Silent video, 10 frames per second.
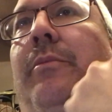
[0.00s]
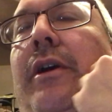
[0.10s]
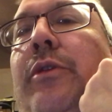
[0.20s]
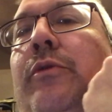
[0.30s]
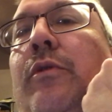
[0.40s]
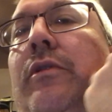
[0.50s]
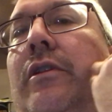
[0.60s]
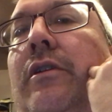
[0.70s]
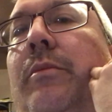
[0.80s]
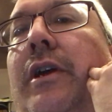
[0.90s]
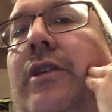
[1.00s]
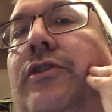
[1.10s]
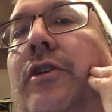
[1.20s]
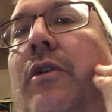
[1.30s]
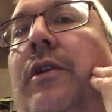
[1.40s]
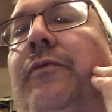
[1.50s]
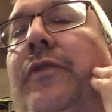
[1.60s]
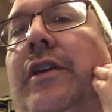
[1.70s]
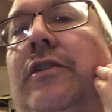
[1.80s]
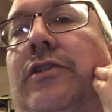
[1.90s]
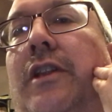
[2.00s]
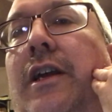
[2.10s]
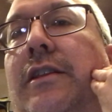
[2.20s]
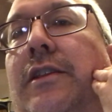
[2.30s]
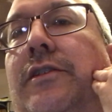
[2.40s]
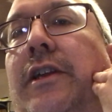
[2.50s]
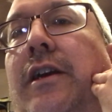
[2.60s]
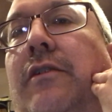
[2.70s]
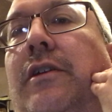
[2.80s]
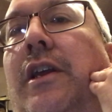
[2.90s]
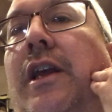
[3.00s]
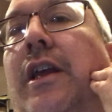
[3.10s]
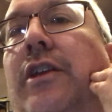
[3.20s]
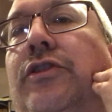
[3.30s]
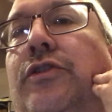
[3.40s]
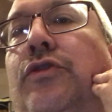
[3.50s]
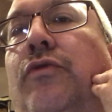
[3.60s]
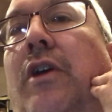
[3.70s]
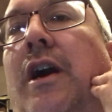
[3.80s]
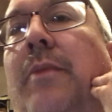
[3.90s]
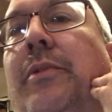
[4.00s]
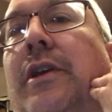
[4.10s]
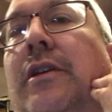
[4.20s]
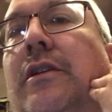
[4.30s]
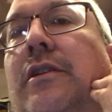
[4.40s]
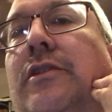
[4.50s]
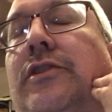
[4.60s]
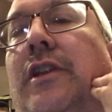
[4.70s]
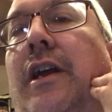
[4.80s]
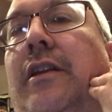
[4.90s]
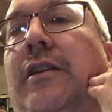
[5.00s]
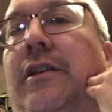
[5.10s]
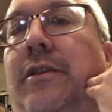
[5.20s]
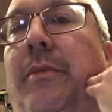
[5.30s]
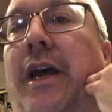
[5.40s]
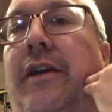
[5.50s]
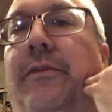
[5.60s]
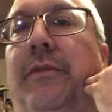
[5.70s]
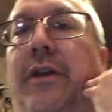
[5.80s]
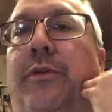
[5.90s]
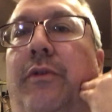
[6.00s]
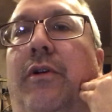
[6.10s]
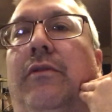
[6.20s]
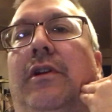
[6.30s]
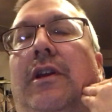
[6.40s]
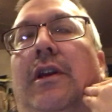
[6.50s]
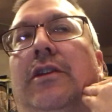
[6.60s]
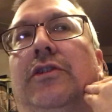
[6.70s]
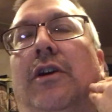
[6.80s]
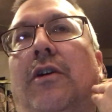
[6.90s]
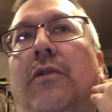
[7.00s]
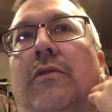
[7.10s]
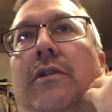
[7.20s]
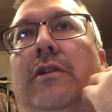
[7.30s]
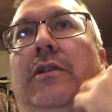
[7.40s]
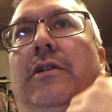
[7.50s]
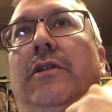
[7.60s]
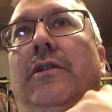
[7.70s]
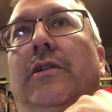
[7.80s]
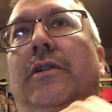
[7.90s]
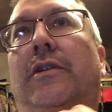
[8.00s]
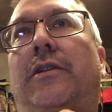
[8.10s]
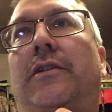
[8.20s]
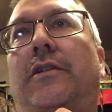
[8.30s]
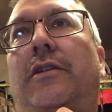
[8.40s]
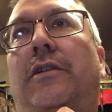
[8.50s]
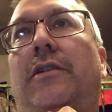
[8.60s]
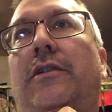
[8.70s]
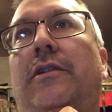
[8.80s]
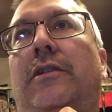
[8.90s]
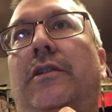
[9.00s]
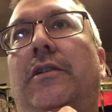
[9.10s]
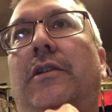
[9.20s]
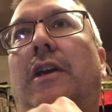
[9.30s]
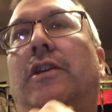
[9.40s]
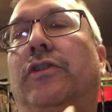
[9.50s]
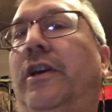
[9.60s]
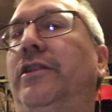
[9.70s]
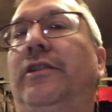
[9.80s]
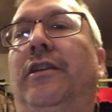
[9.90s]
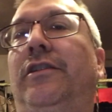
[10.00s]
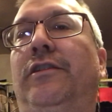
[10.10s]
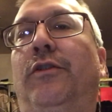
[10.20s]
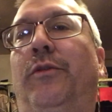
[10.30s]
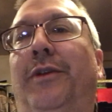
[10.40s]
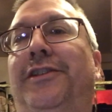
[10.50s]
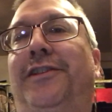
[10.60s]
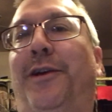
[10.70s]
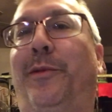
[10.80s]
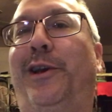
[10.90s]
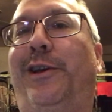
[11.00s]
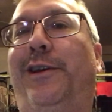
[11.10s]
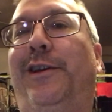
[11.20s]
of my throat a little bit, so it feels like the sound is dropping slightly in the back of my throat. So, E, E. So it has nothing to do with my stomach,